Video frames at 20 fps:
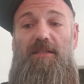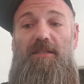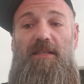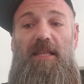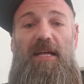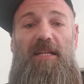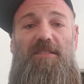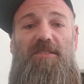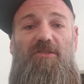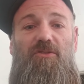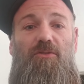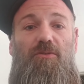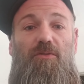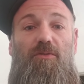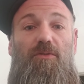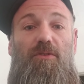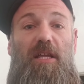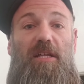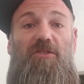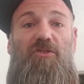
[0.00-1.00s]
That's
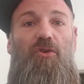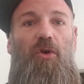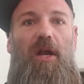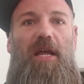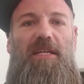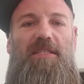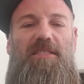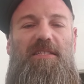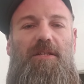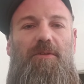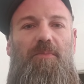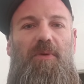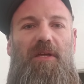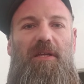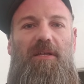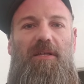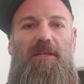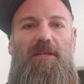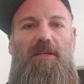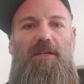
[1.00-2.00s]
crazy to
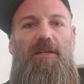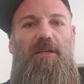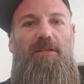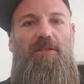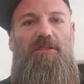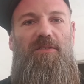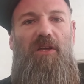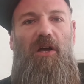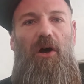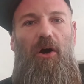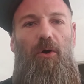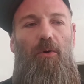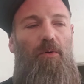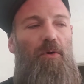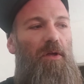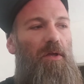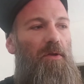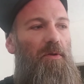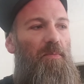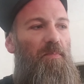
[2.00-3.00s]
me.
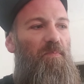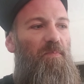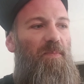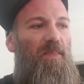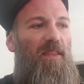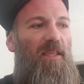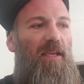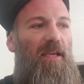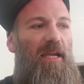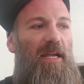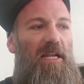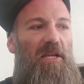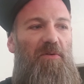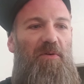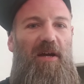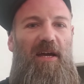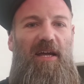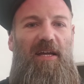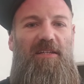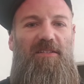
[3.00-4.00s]
So
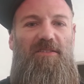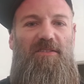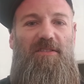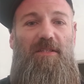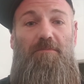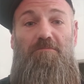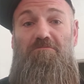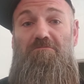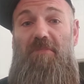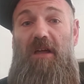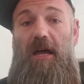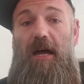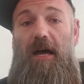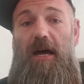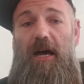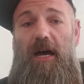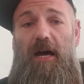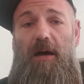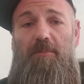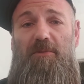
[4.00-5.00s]
anyways,
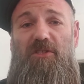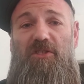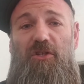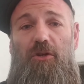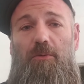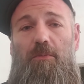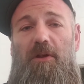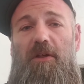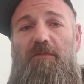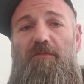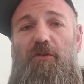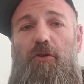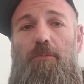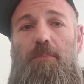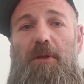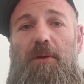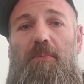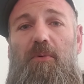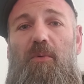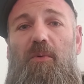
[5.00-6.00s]
I'm assuming a few
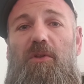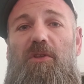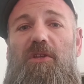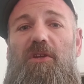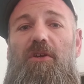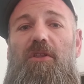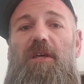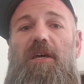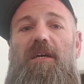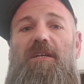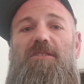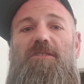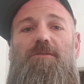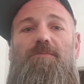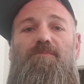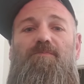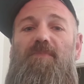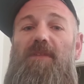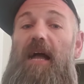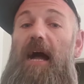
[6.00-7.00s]
people will do this.
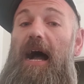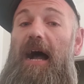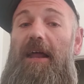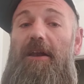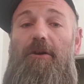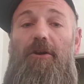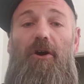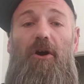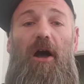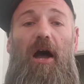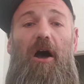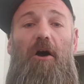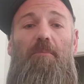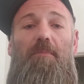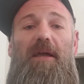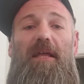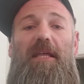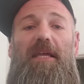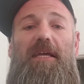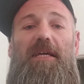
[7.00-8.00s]
I don't know how
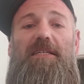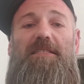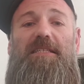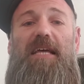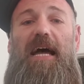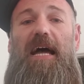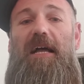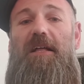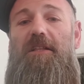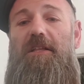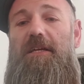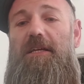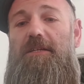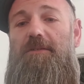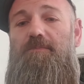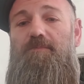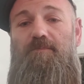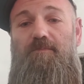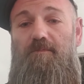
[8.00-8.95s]
many exactly.